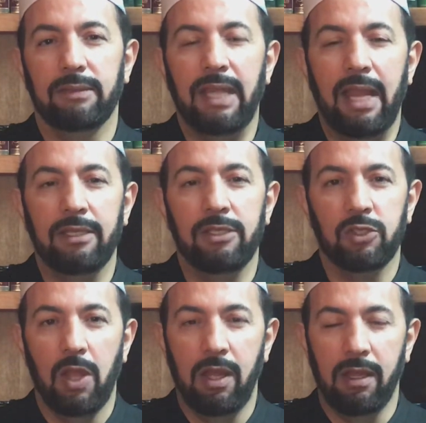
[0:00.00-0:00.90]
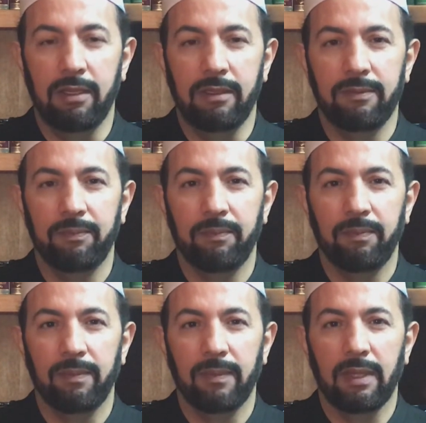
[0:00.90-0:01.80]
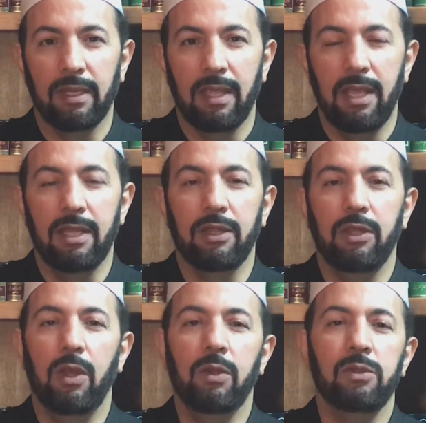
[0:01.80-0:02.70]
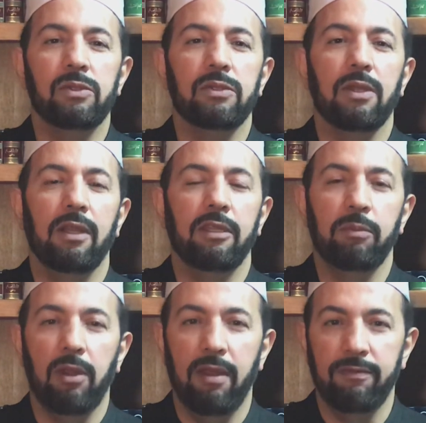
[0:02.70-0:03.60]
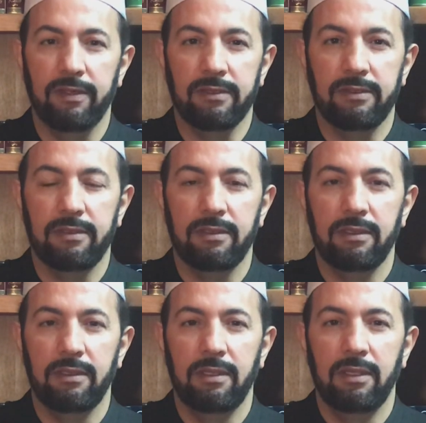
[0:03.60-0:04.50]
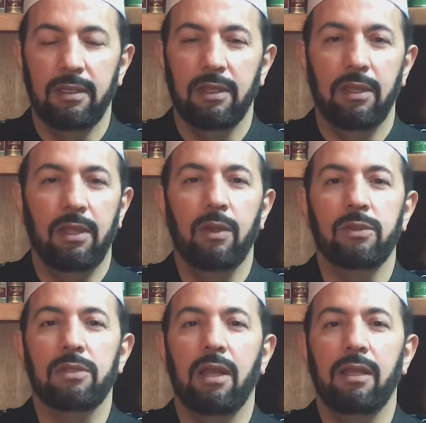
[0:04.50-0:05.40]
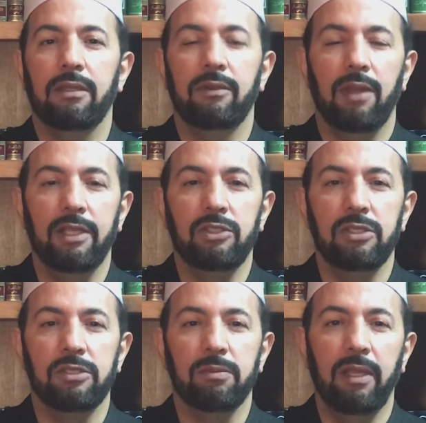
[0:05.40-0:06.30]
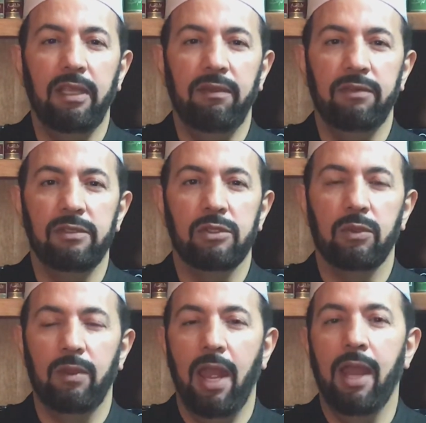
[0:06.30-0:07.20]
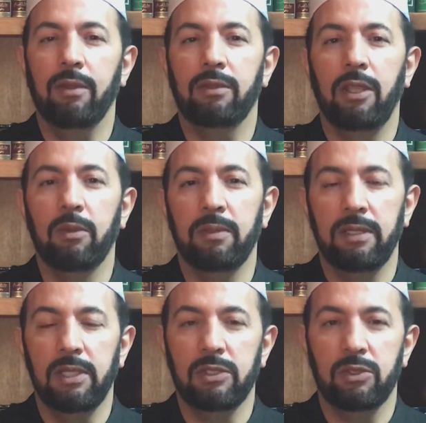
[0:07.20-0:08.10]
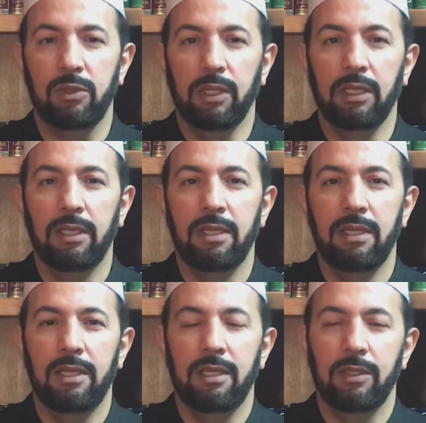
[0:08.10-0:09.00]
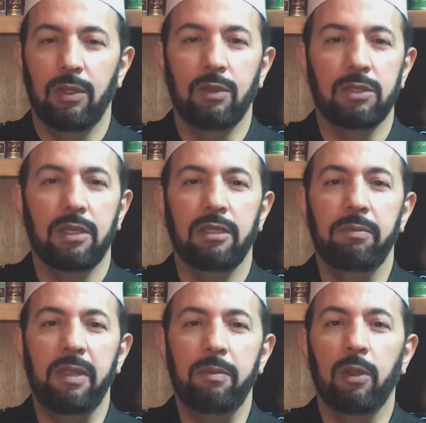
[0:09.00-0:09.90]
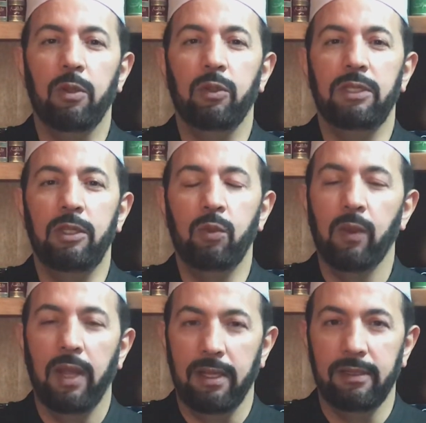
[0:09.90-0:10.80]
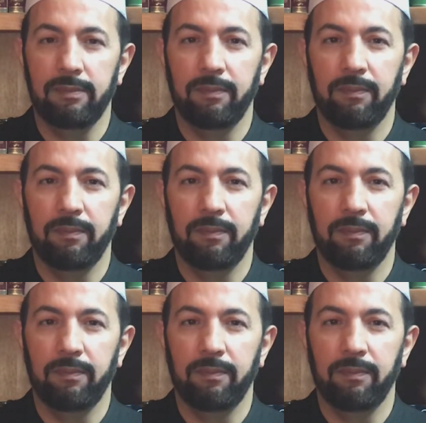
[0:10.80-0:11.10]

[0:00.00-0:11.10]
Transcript: guidance on. Those are the prophets. Those are the righteous believers throughout human history. Those are the people who did well.